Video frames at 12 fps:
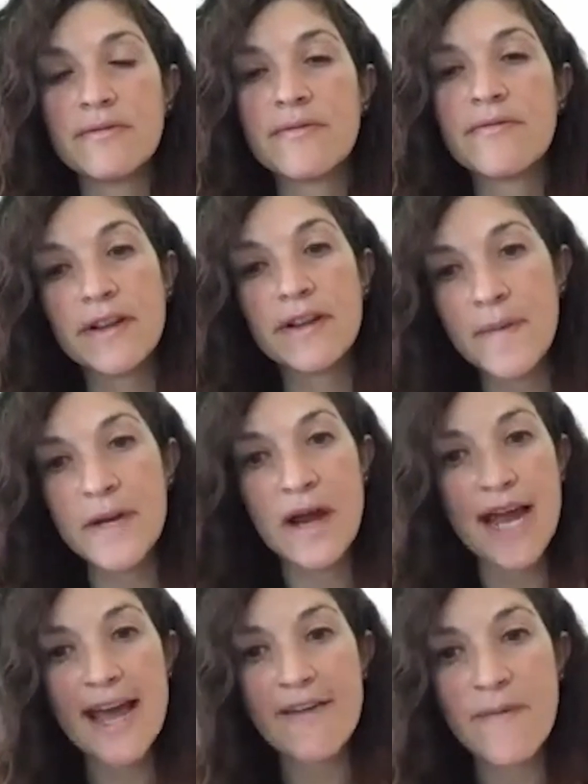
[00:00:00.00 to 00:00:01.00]
Philip and
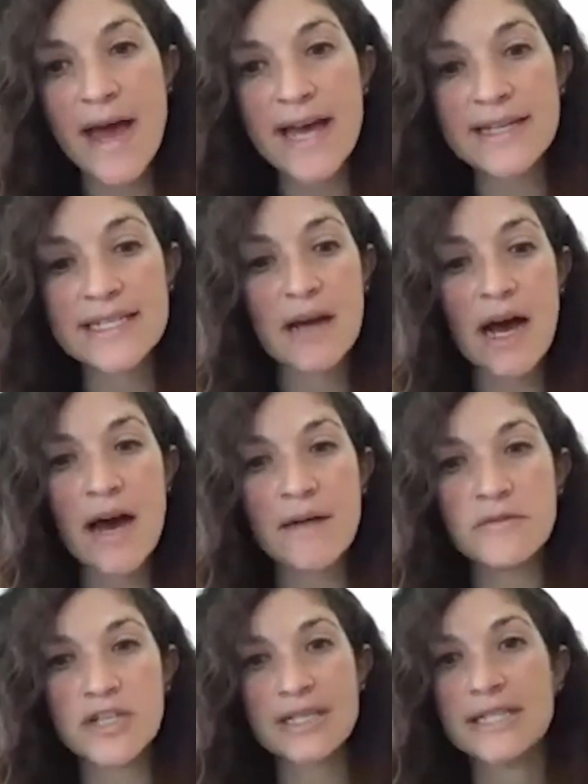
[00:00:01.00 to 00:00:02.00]
I have met
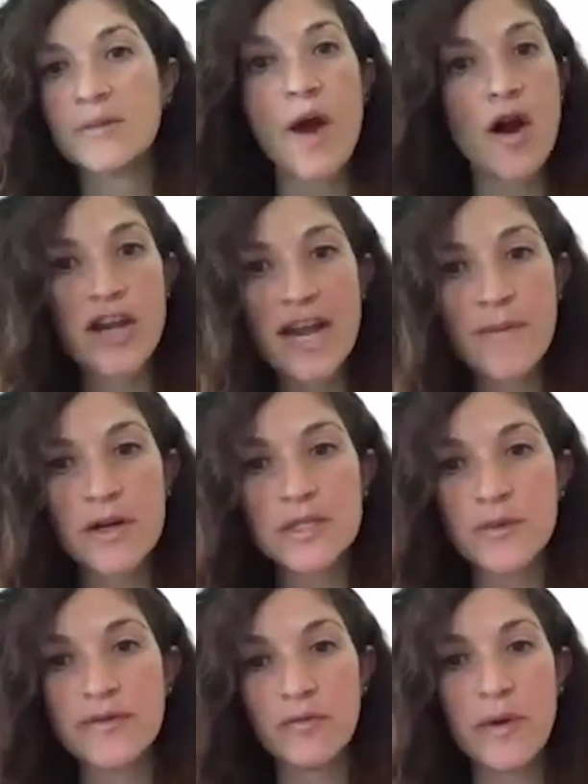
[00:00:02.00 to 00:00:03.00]
just because we are
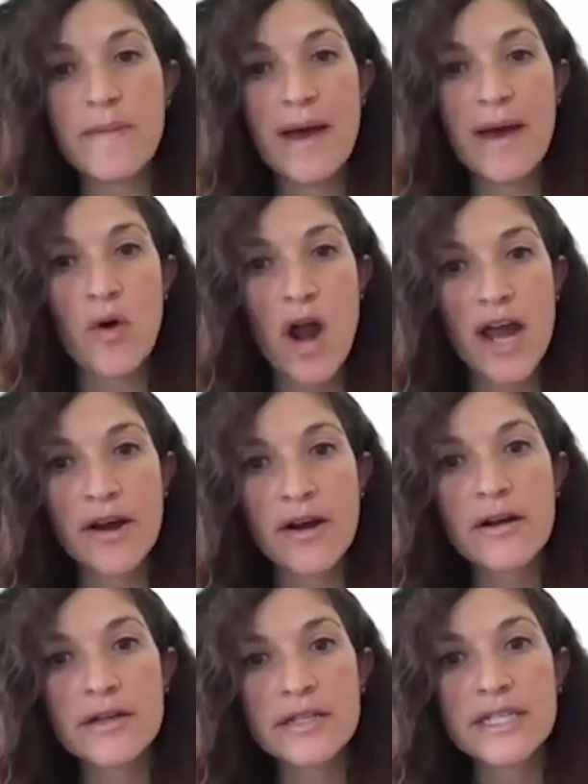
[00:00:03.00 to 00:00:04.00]
neighbors. We met
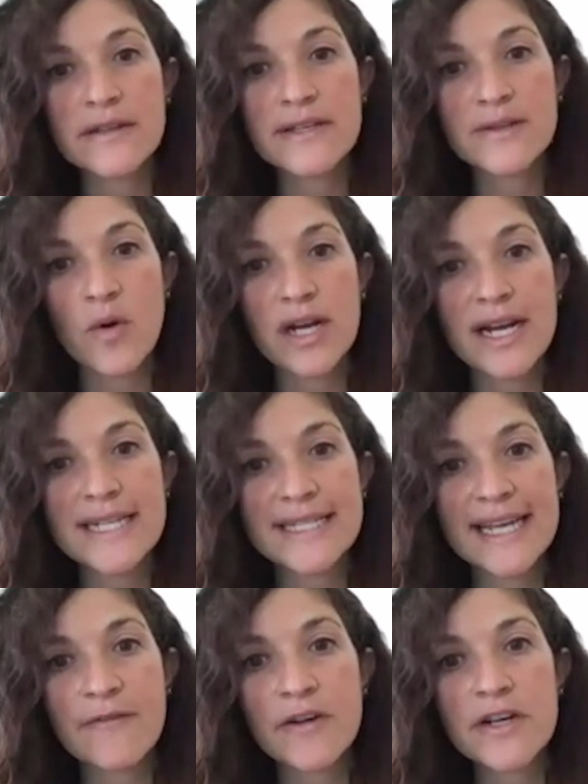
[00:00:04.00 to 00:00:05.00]
prior to this
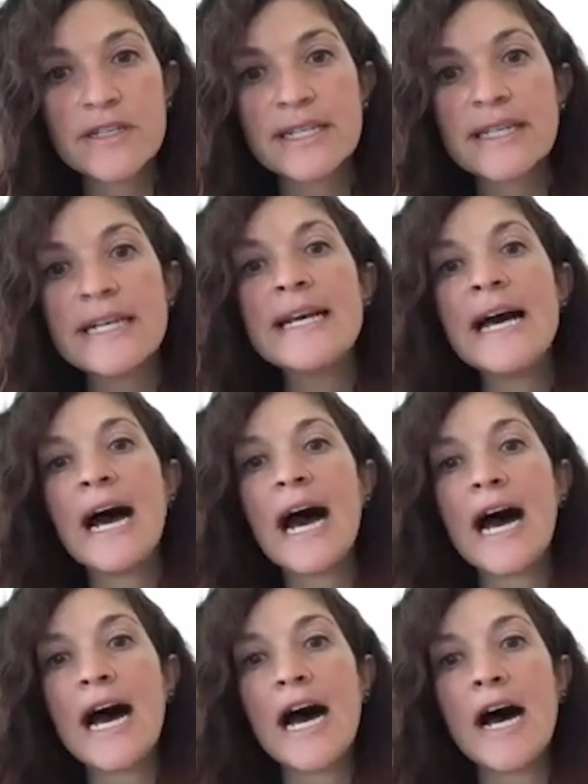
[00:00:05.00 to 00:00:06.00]
organizing effort.
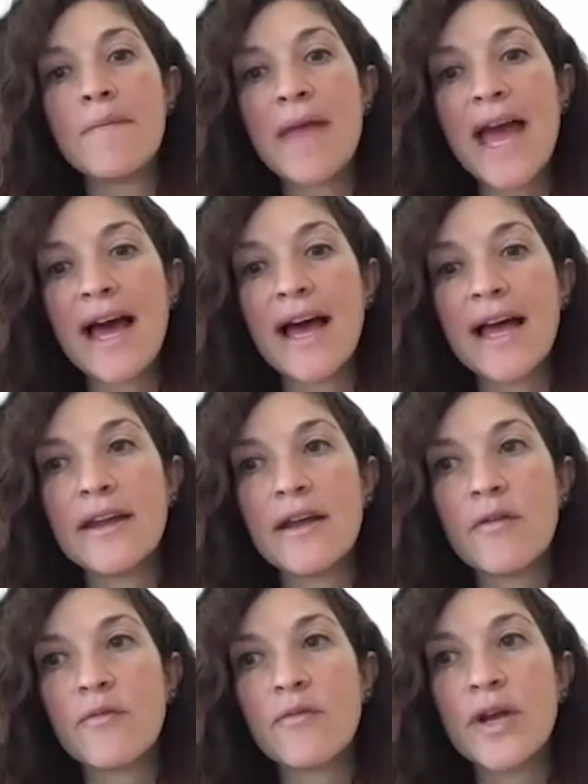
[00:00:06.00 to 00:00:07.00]
And
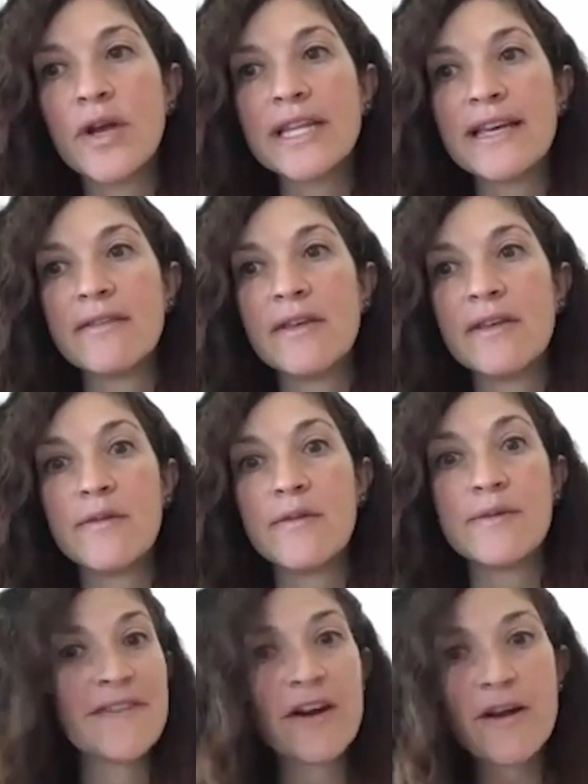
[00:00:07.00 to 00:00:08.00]
really, it was
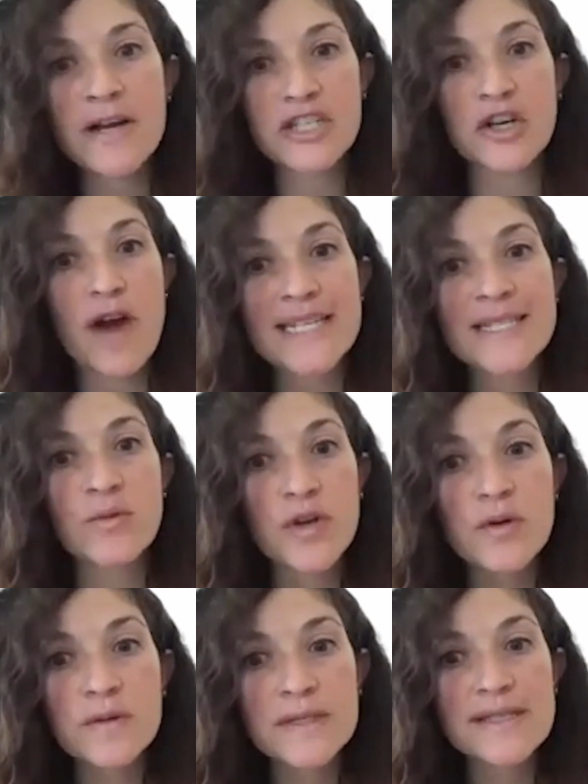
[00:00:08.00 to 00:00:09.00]
very much a
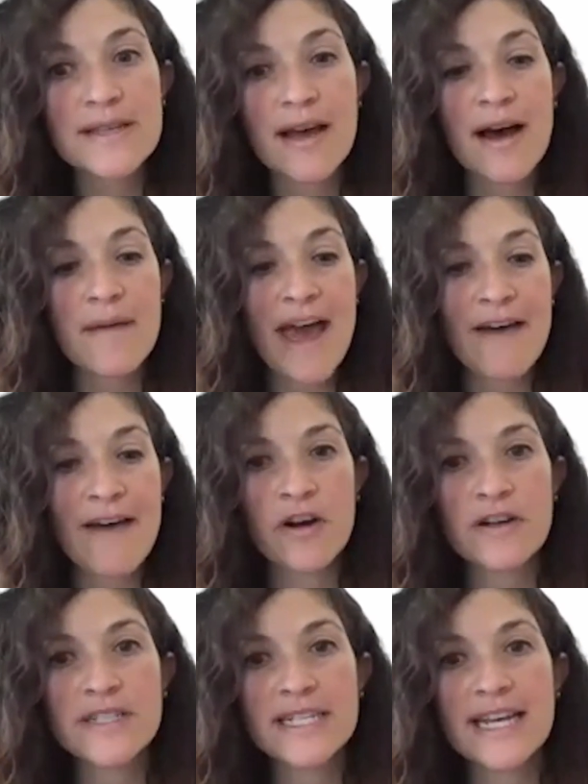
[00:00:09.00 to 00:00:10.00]
grassroots effort.